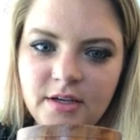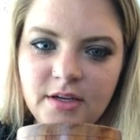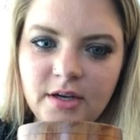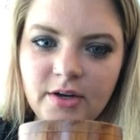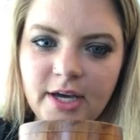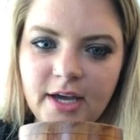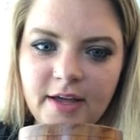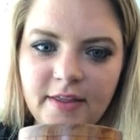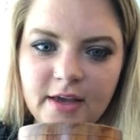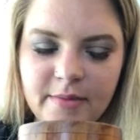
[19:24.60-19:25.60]
Okay, I
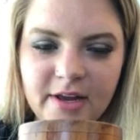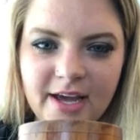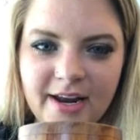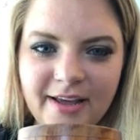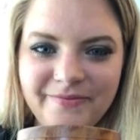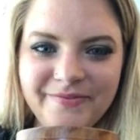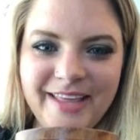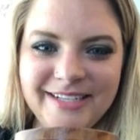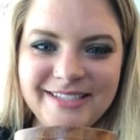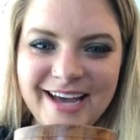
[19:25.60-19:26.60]
think I might have got it.
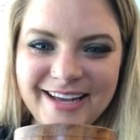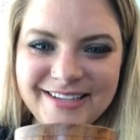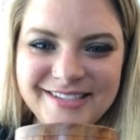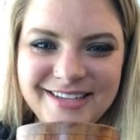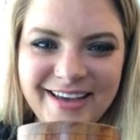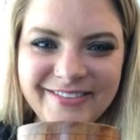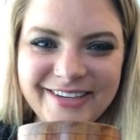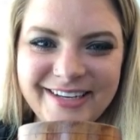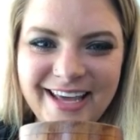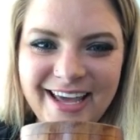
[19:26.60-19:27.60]
Thanks, guys. Have a
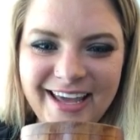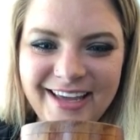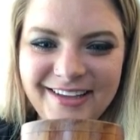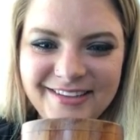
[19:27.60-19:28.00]
good day.